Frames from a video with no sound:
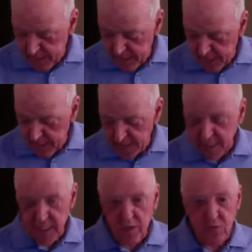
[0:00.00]
an
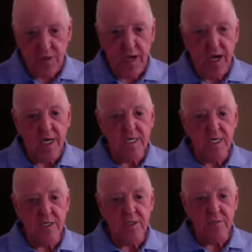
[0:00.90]
idea called the
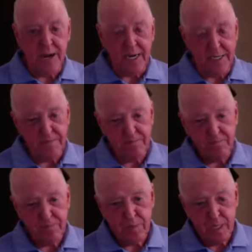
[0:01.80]
ideas bank,
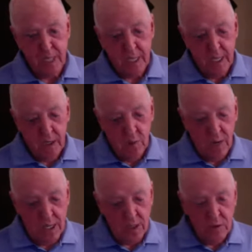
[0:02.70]

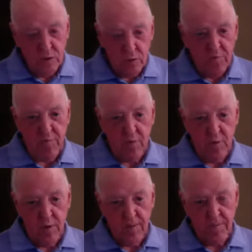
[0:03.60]
where you look
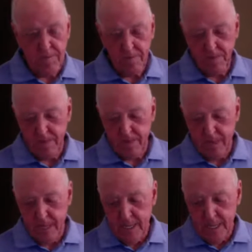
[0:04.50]
for
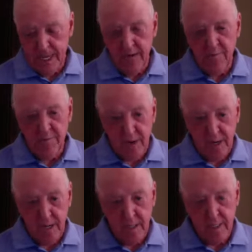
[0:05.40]
and
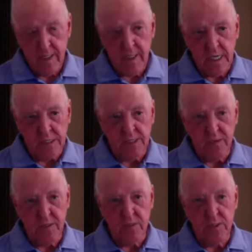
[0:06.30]
find
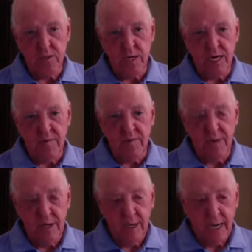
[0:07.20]
customers who have
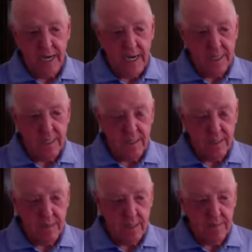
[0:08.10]
had
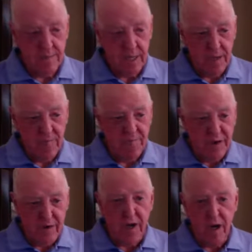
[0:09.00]
a
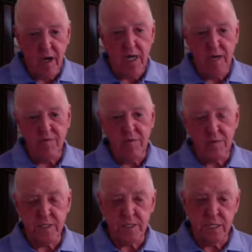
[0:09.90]
very high level of
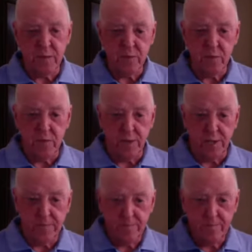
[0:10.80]
success with your
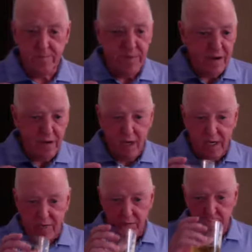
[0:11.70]
product, very high
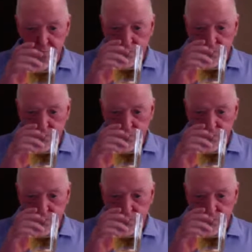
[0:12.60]
level.